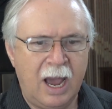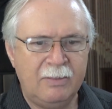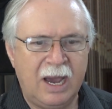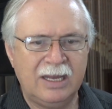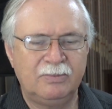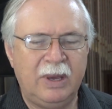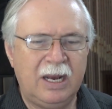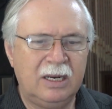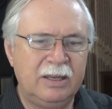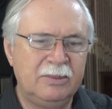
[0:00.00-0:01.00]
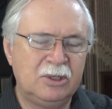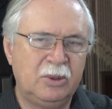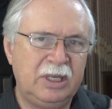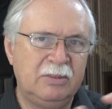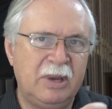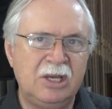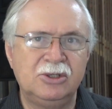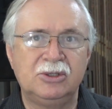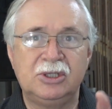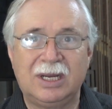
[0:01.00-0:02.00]
I might pedal in between the
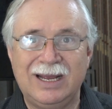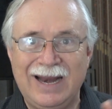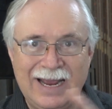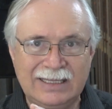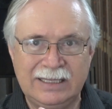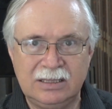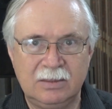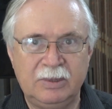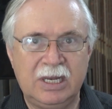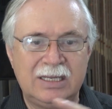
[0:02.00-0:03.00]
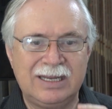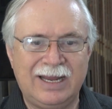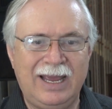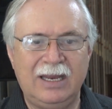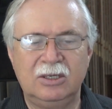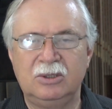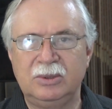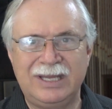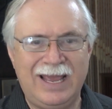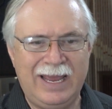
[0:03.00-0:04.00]
measures to connect it because I can't do it with the